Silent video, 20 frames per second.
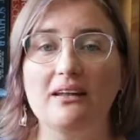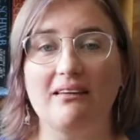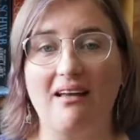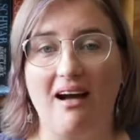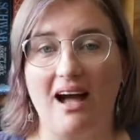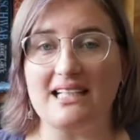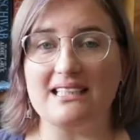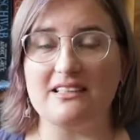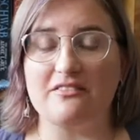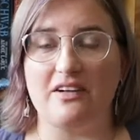
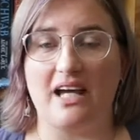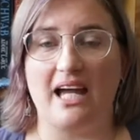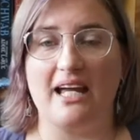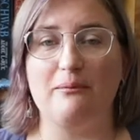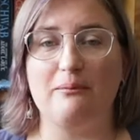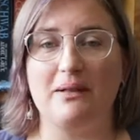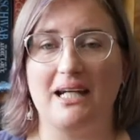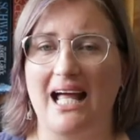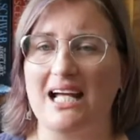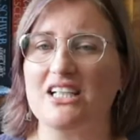lighter
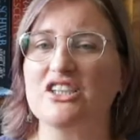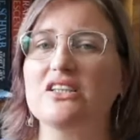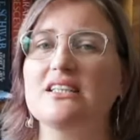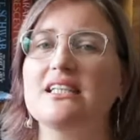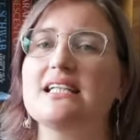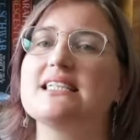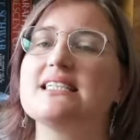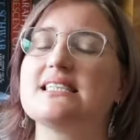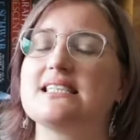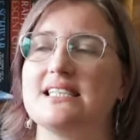vein, but
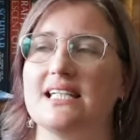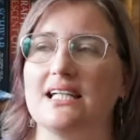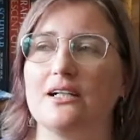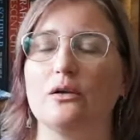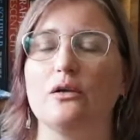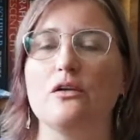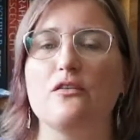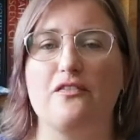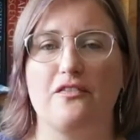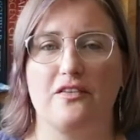actually
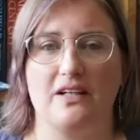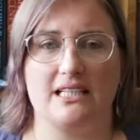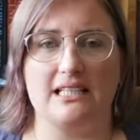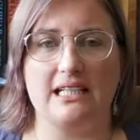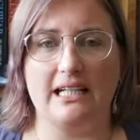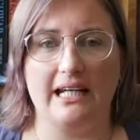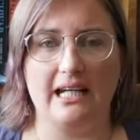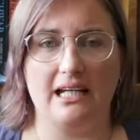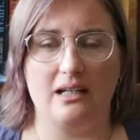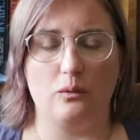still
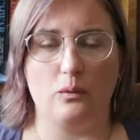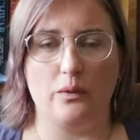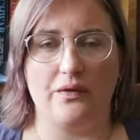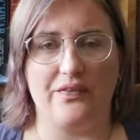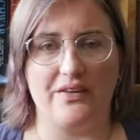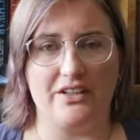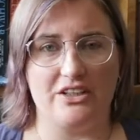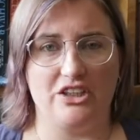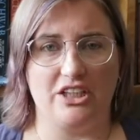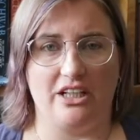fitting in
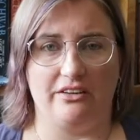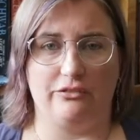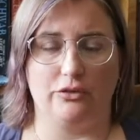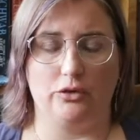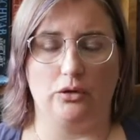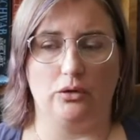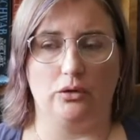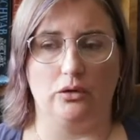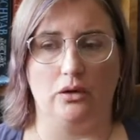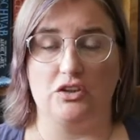with the
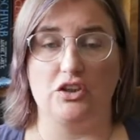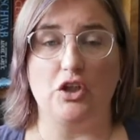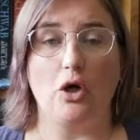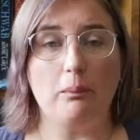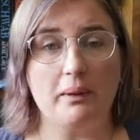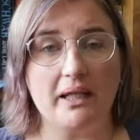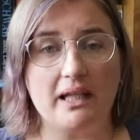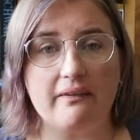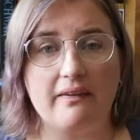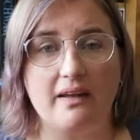general
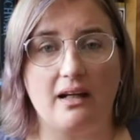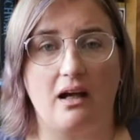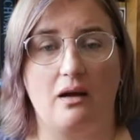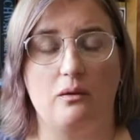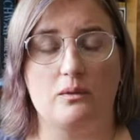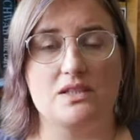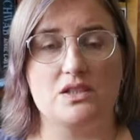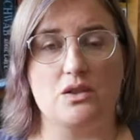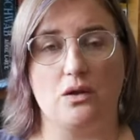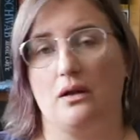topic that I
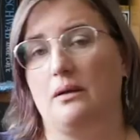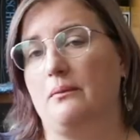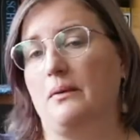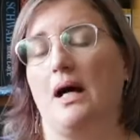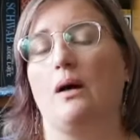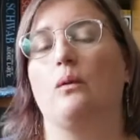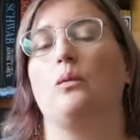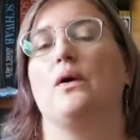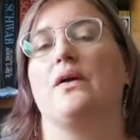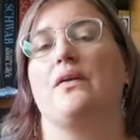was talking
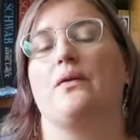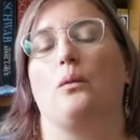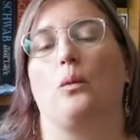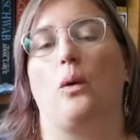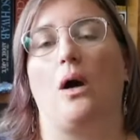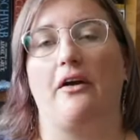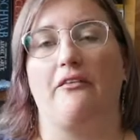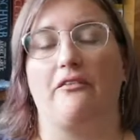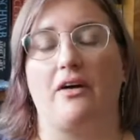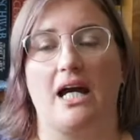about with
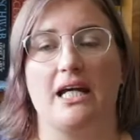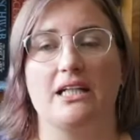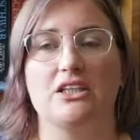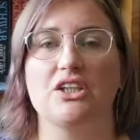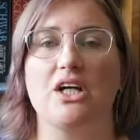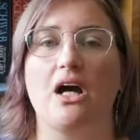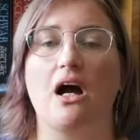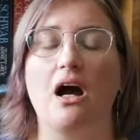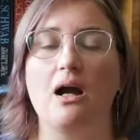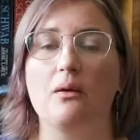White Rage,
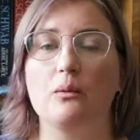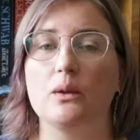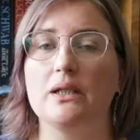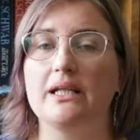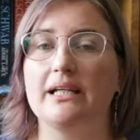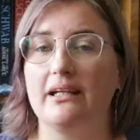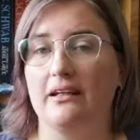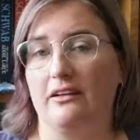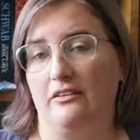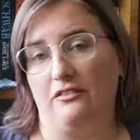I
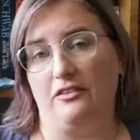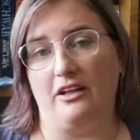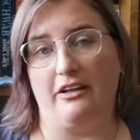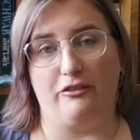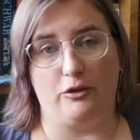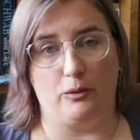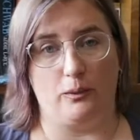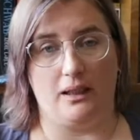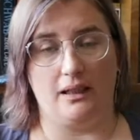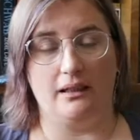would give
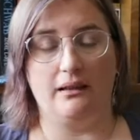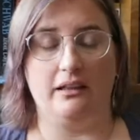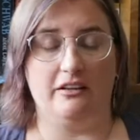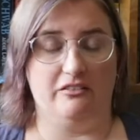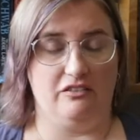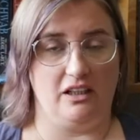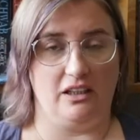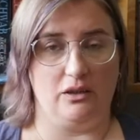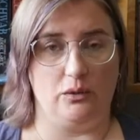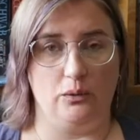everyone,
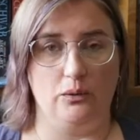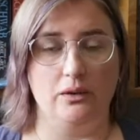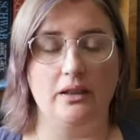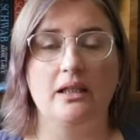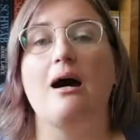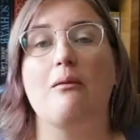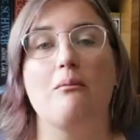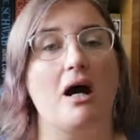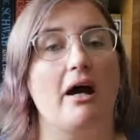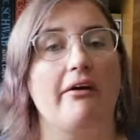if I could,
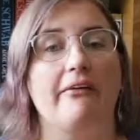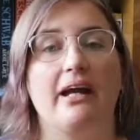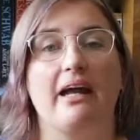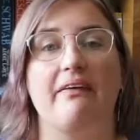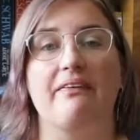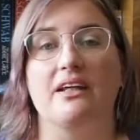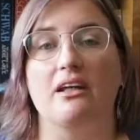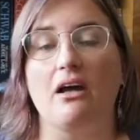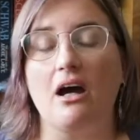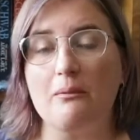Amari
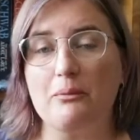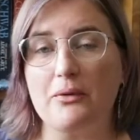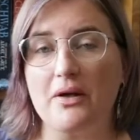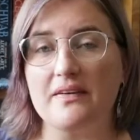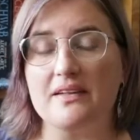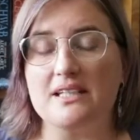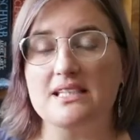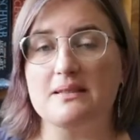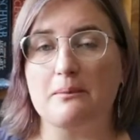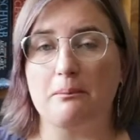and the Night
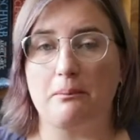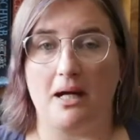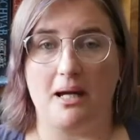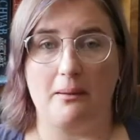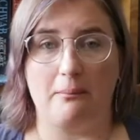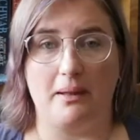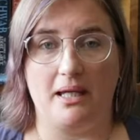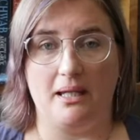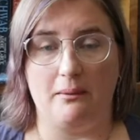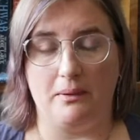Brothers by
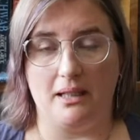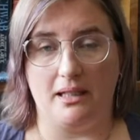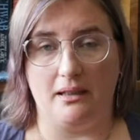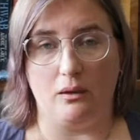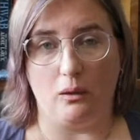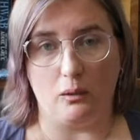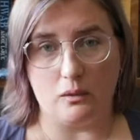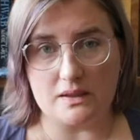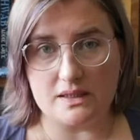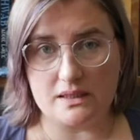B.B.
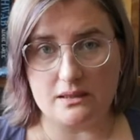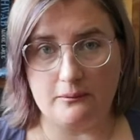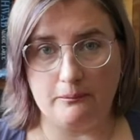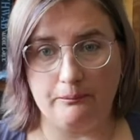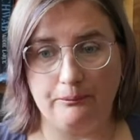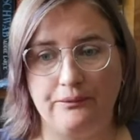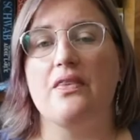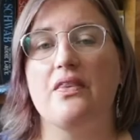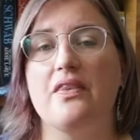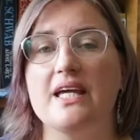Alston.
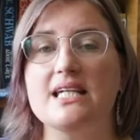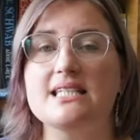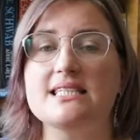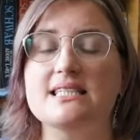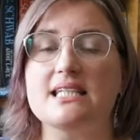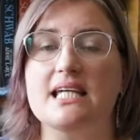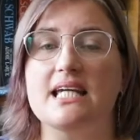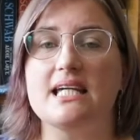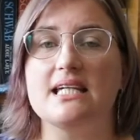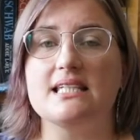
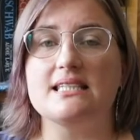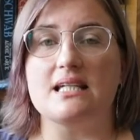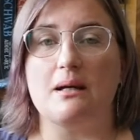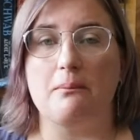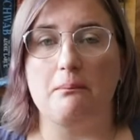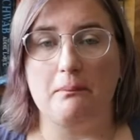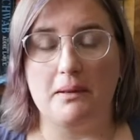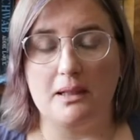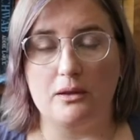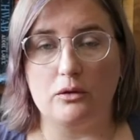This is a
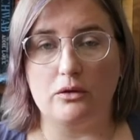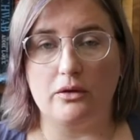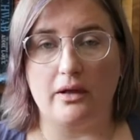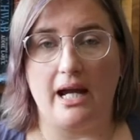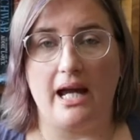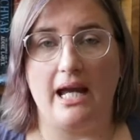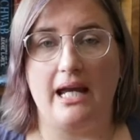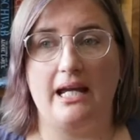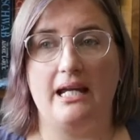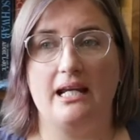middle
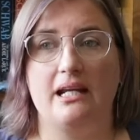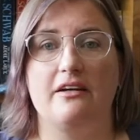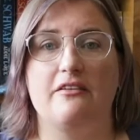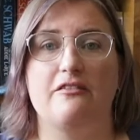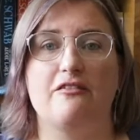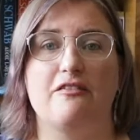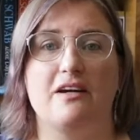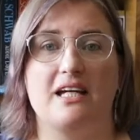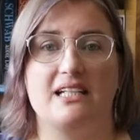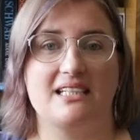grade,
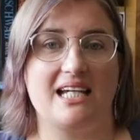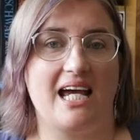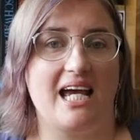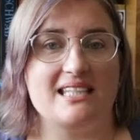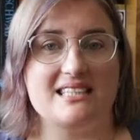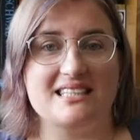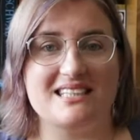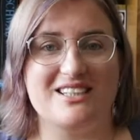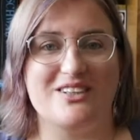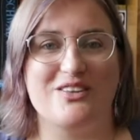
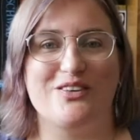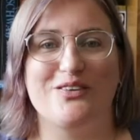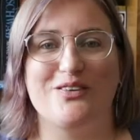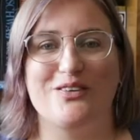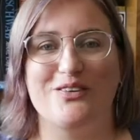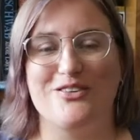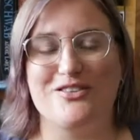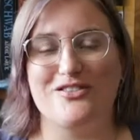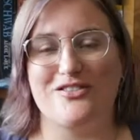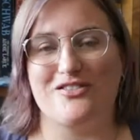
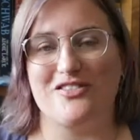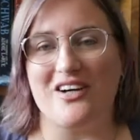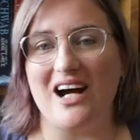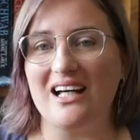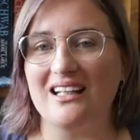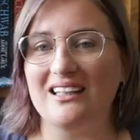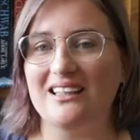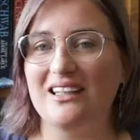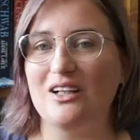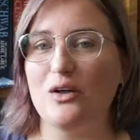fantastical,
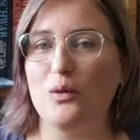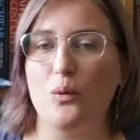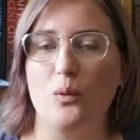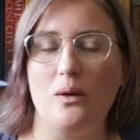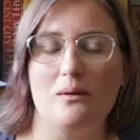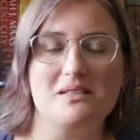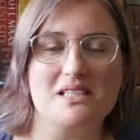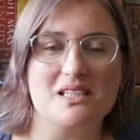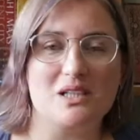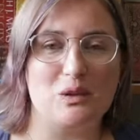fun,
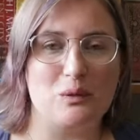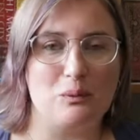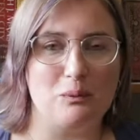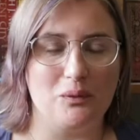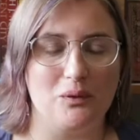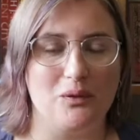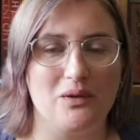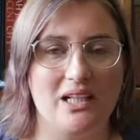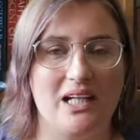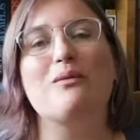whimsical
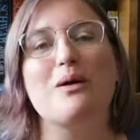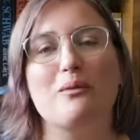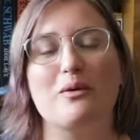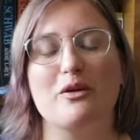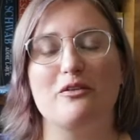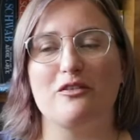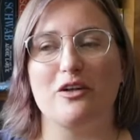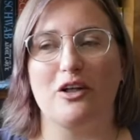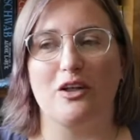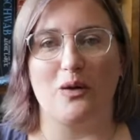book where we
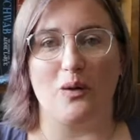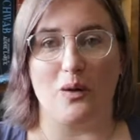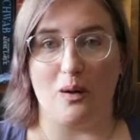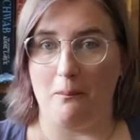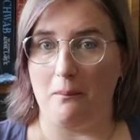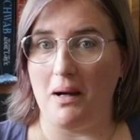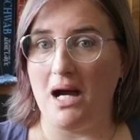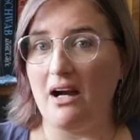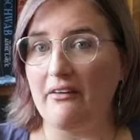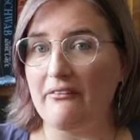follow
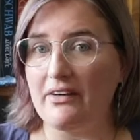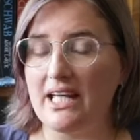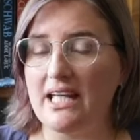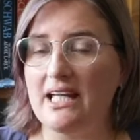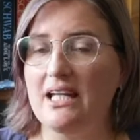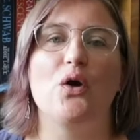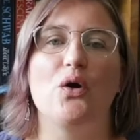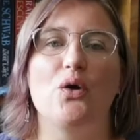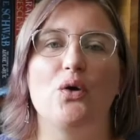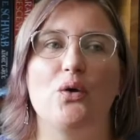
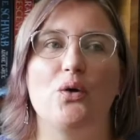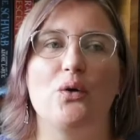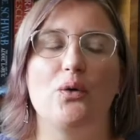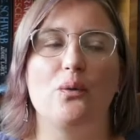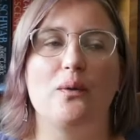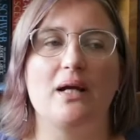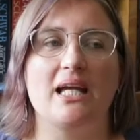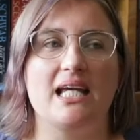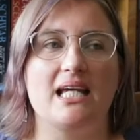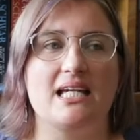Amari,
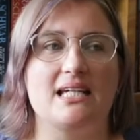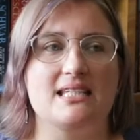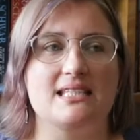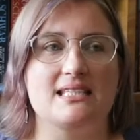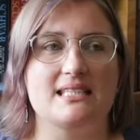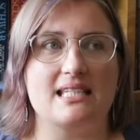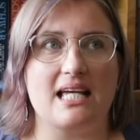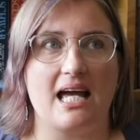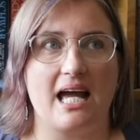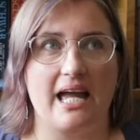who
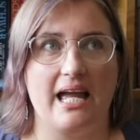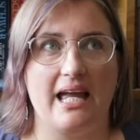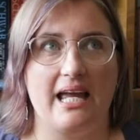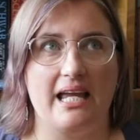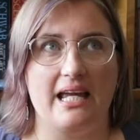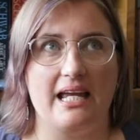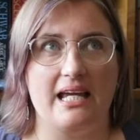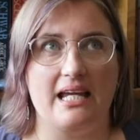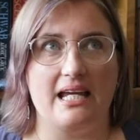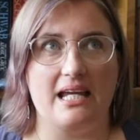is
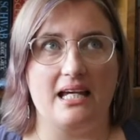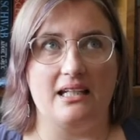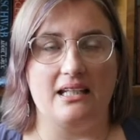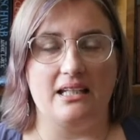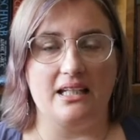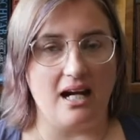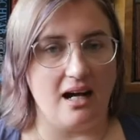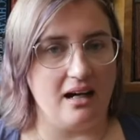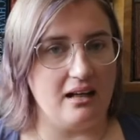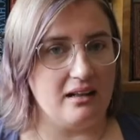a
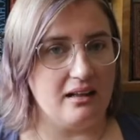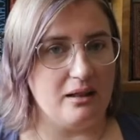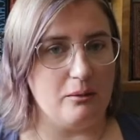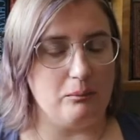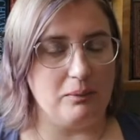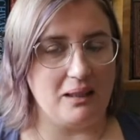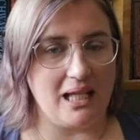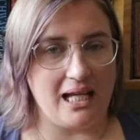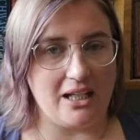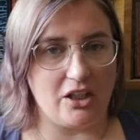young
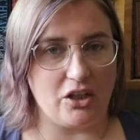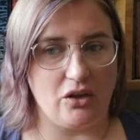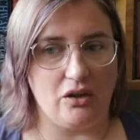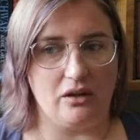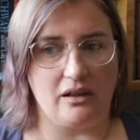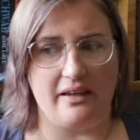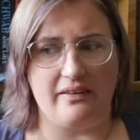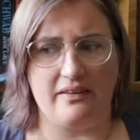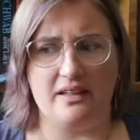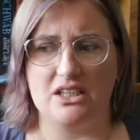black
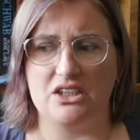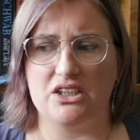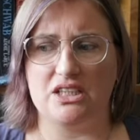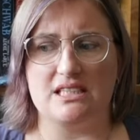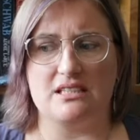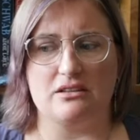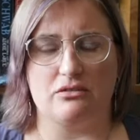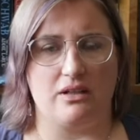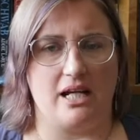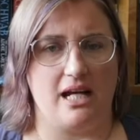girl, I think
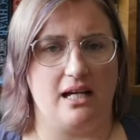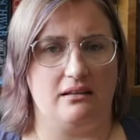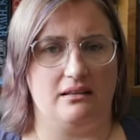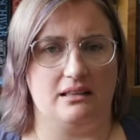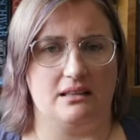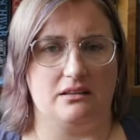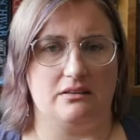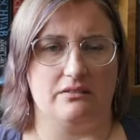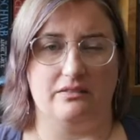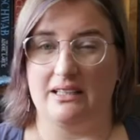she's
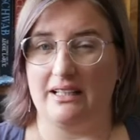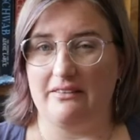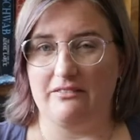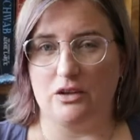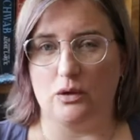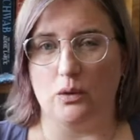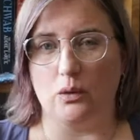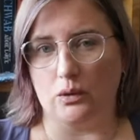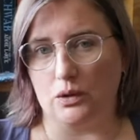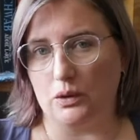around sort of
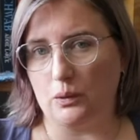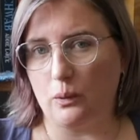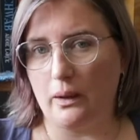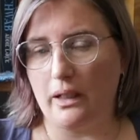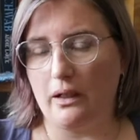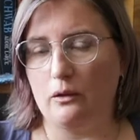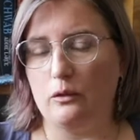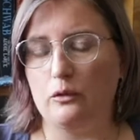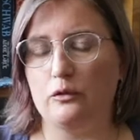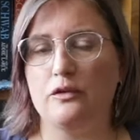11 or
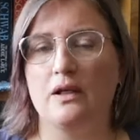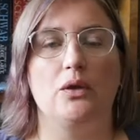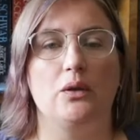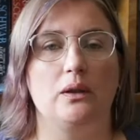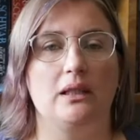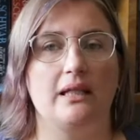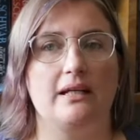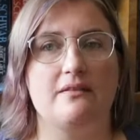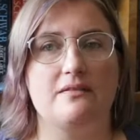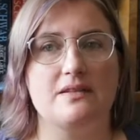12, who
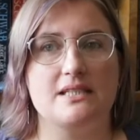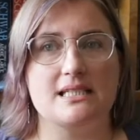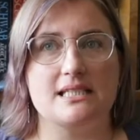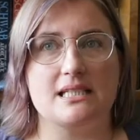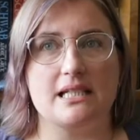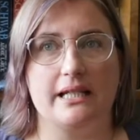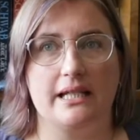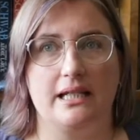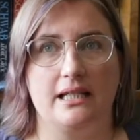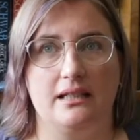lives
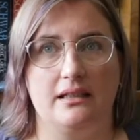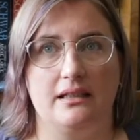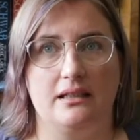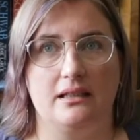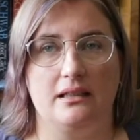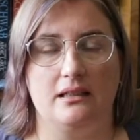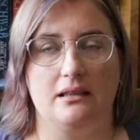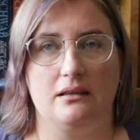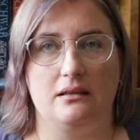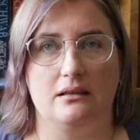
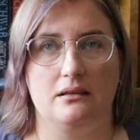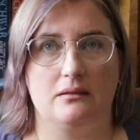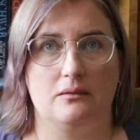in